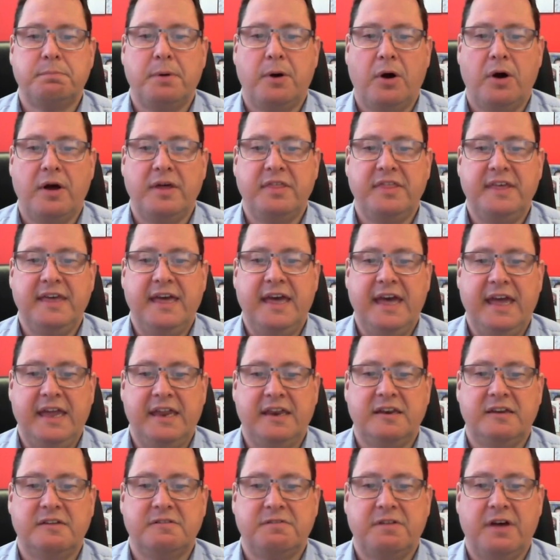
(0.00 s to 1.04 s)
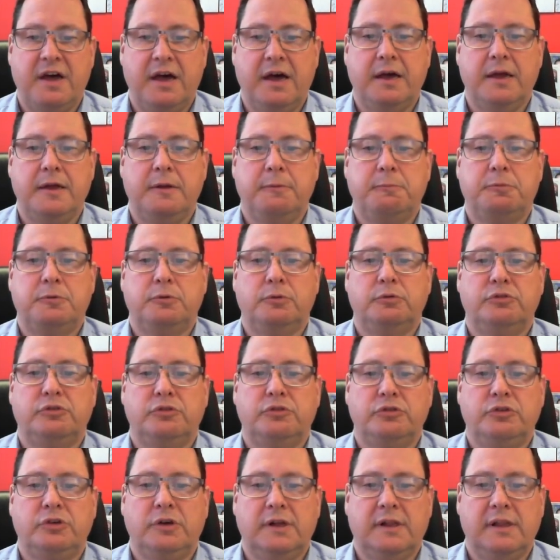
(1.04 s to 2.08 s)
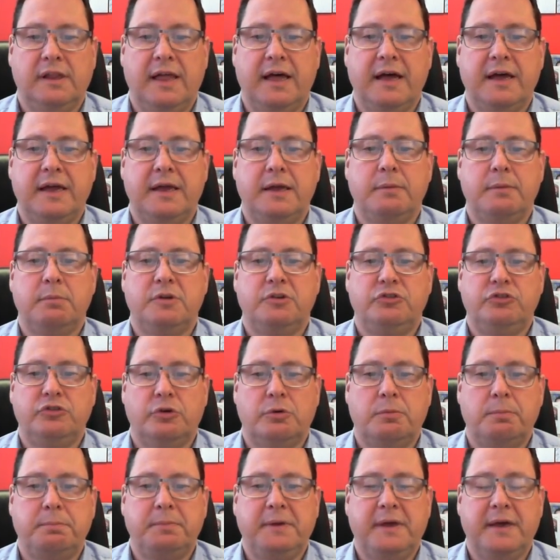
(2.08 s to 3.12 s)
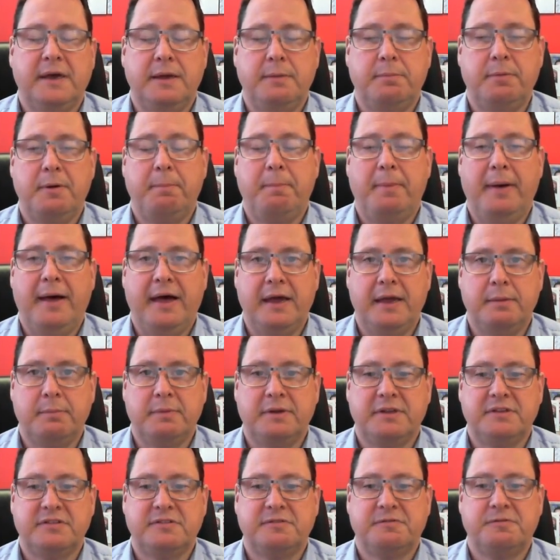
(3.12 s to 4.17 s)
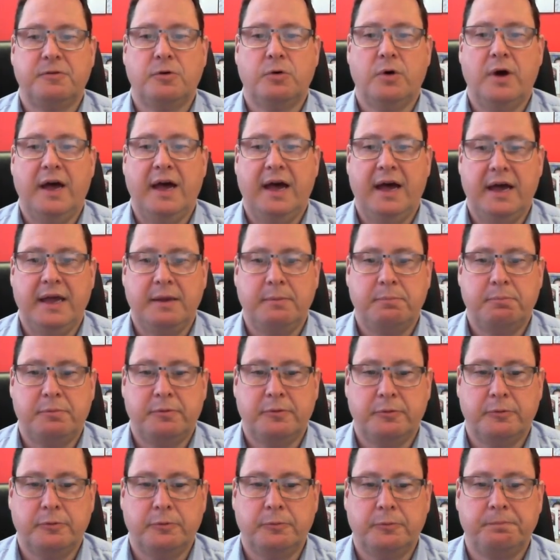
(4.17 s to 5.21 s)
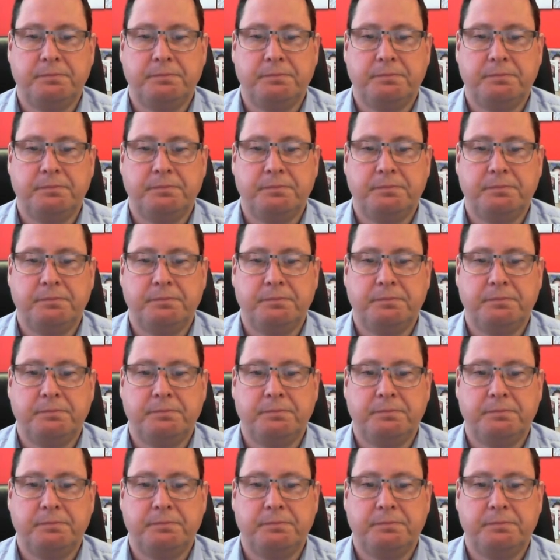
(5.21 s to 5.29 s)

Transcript: by the end of April to claim JobKeeper payments for April.